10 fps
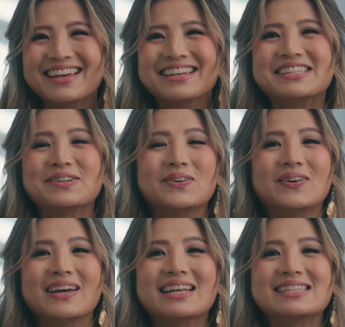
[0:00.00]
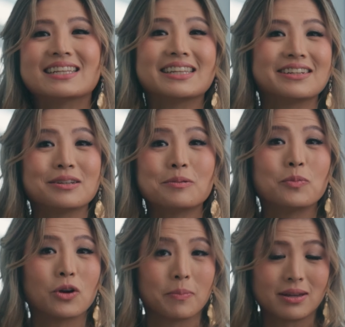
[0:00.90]
So it's a little
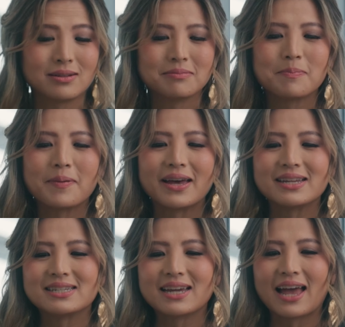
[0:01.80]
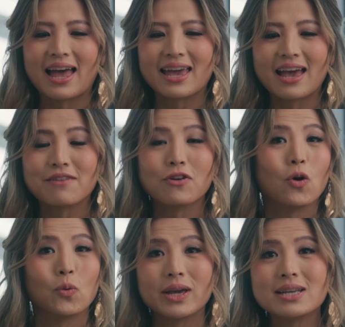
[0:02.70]
morbid, but I have
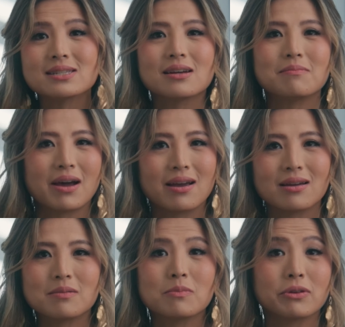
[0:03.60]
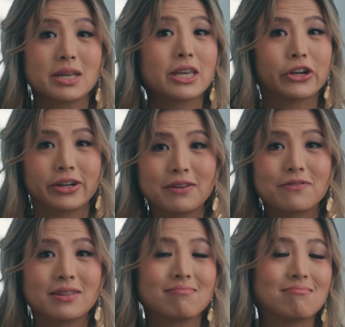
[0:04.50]
always admired Marie Curie
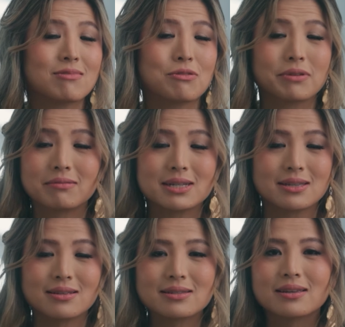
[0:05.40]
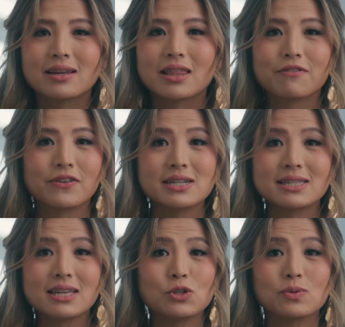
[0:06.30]
for 3 reasons. The
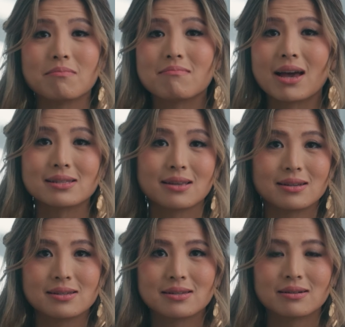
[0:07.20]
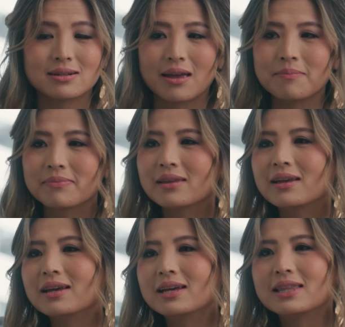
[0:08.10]
first is she was a mad scientist in her time.
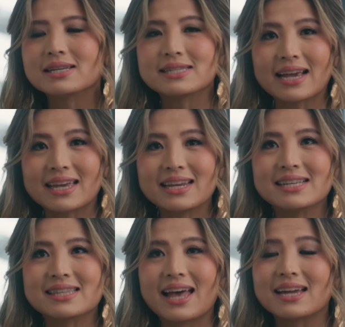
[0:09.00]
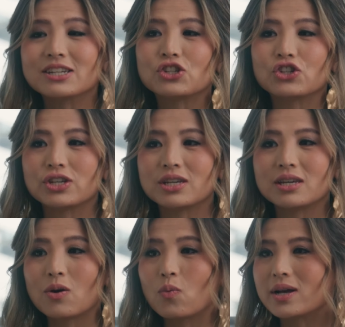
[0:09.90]
The second is that
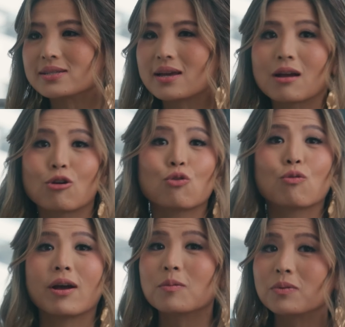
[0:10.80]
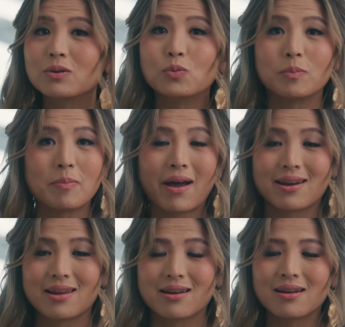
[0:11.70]
she was an incredible woman
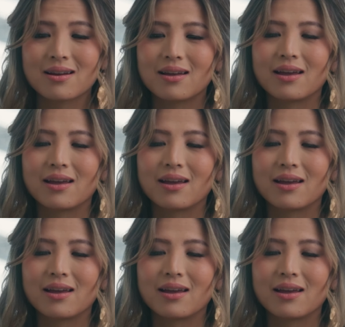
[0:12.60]
pioneer.